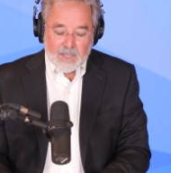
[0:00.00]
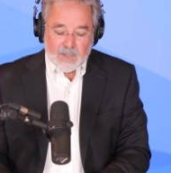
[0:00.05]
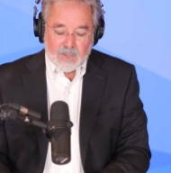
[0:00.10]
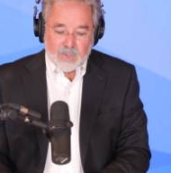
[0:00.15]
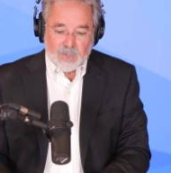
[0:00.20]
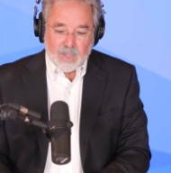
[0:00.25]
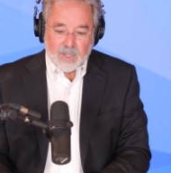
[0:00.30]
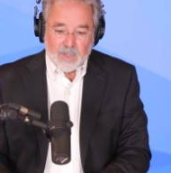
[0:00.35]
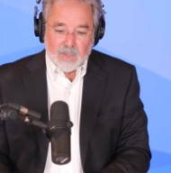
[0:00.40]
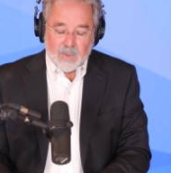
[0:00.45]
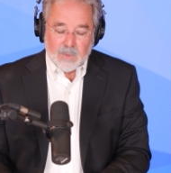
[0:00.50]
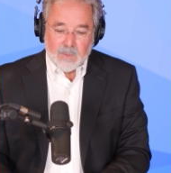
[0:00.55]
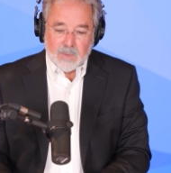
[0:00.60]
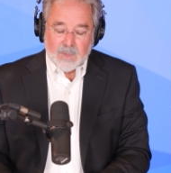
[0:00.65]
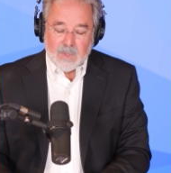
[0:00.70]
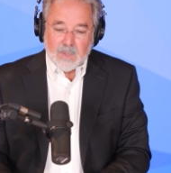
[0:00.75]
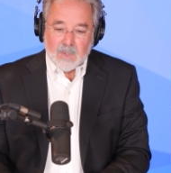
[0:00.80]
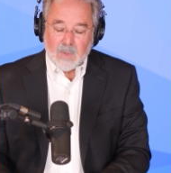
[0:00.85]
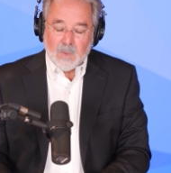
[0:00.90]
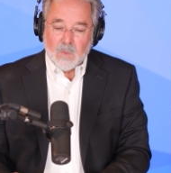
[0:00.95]

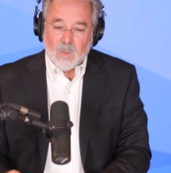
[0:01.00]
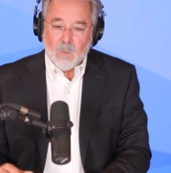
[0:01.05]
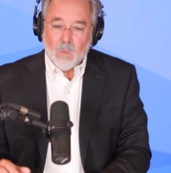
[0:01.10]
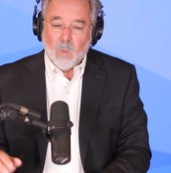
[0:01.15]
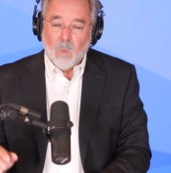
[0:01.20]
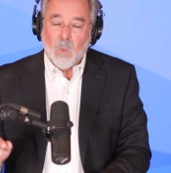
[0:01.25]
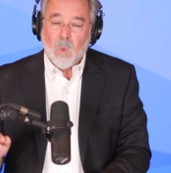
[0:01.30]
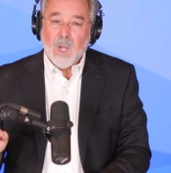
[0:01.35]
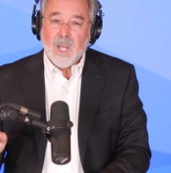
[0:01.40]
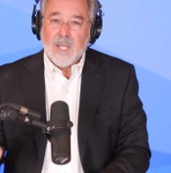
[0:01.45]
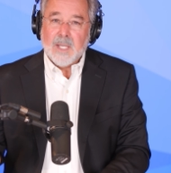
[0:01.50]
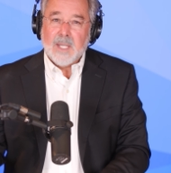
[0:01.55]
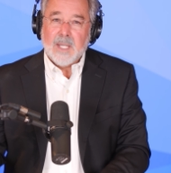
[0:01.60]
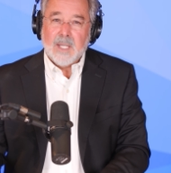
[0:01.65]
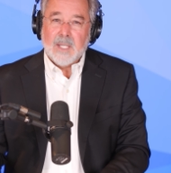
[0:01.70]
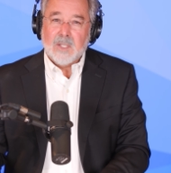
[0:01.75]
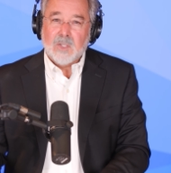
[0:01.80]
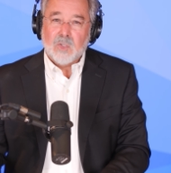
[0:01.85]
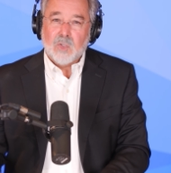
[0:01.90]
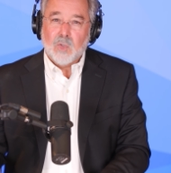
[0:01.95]
So, what
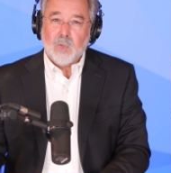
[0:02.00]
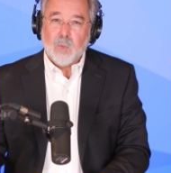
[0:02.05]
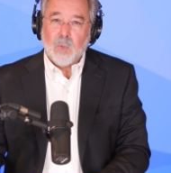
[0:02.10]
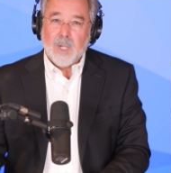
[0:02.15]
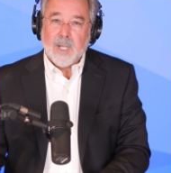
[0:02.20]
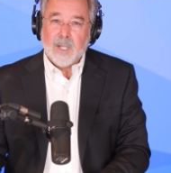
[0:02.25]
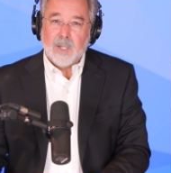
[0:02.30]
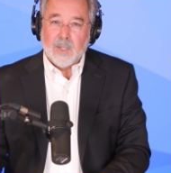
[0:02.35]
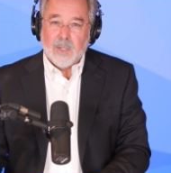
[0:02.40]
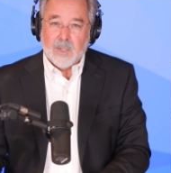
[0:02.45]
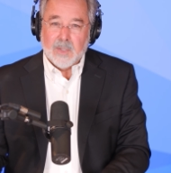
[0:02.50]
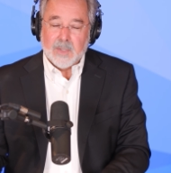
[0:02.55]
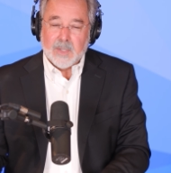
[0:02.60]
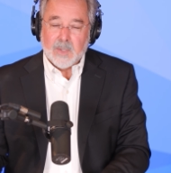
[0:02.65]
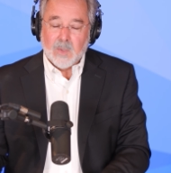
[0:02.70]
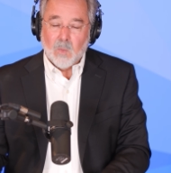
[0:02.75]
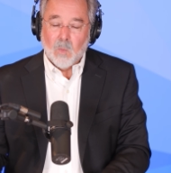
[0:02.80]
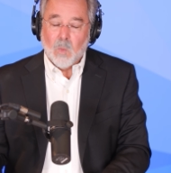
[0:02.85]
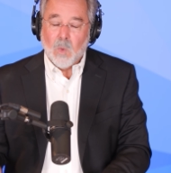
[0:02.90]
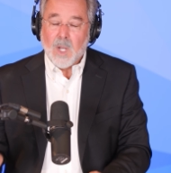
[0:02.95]
triggered,
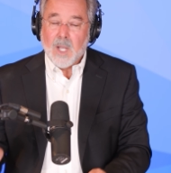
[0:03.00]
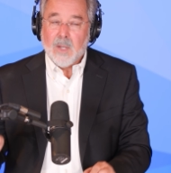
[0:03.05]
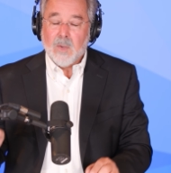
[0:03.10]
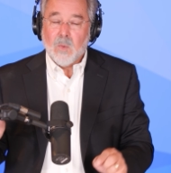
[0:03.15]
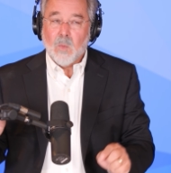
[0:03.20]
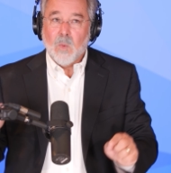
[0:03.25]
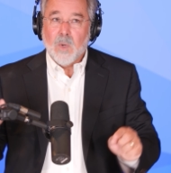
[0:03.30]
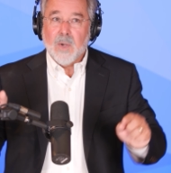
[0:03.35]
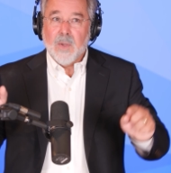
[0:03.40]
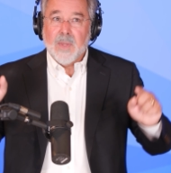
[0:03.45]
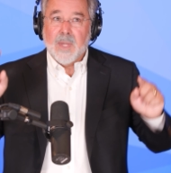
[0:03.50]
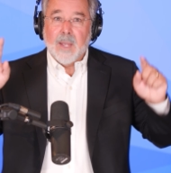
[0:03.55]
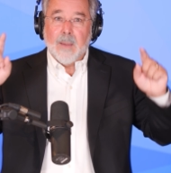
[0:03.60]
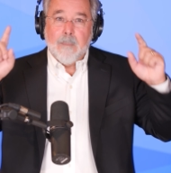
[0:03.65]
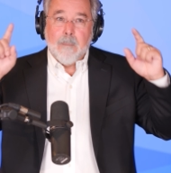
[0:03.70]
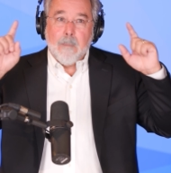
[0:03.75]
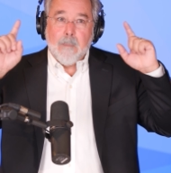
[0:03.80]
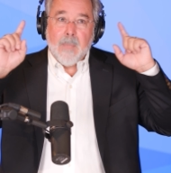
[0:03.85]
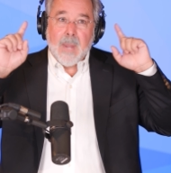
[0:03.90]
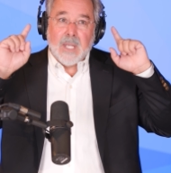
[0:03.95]
what were the
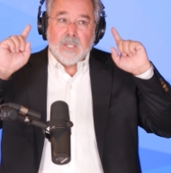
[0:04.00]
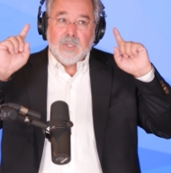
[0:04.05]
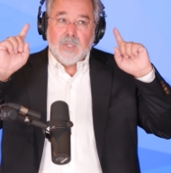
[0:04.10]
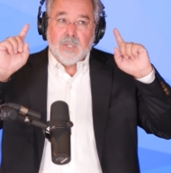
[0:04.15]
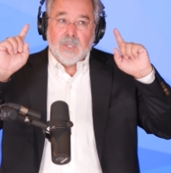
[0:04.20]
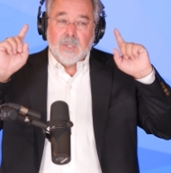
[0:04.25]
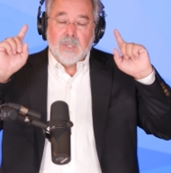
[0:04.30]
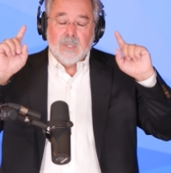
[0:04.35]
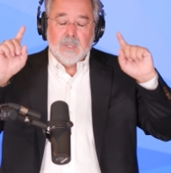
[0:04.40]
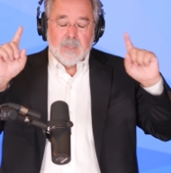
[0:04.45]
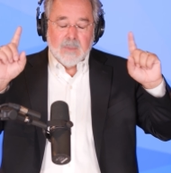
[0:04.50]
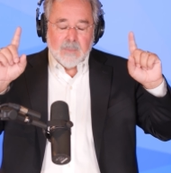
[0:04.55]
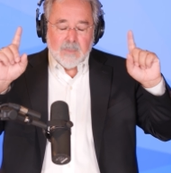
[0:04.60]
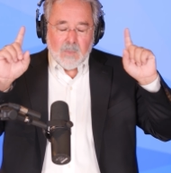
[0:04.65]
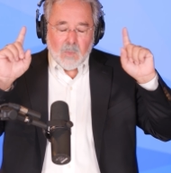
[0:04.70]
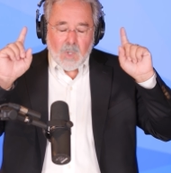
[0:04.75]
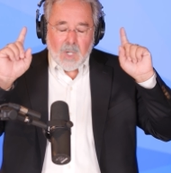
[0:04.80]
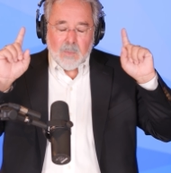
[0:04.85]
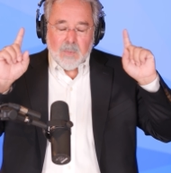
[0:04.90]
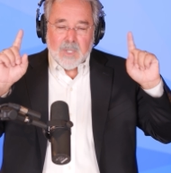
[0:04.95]
mental,
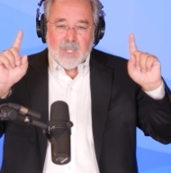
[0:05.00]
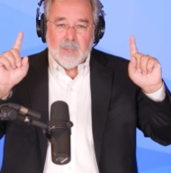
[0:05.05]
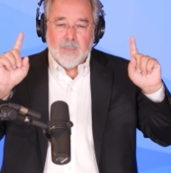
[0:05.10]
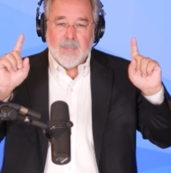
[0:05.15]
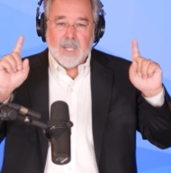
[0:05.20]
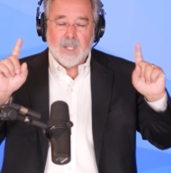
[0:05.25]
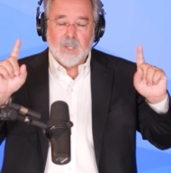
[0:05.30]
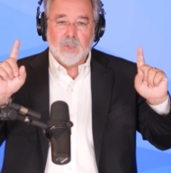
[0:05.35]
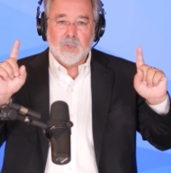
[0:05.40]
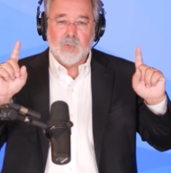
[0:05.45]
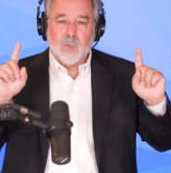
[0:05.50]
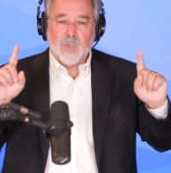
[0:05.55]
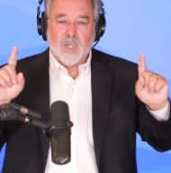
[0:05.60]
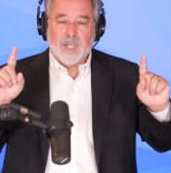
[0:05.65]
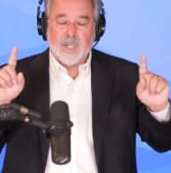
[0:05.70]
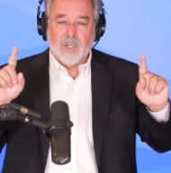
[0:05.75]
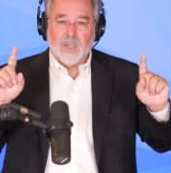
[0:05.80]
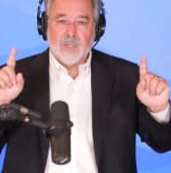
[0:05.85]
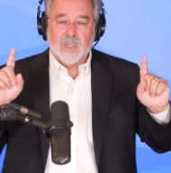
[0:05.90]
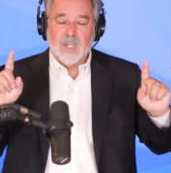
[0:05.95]
what were the mental
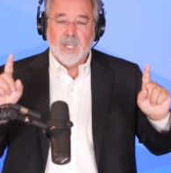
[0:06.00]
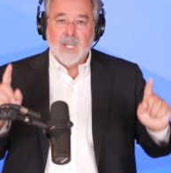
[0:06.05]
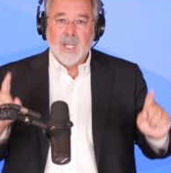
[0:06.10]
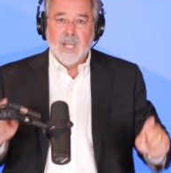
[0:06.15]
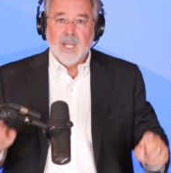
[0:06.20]
triggers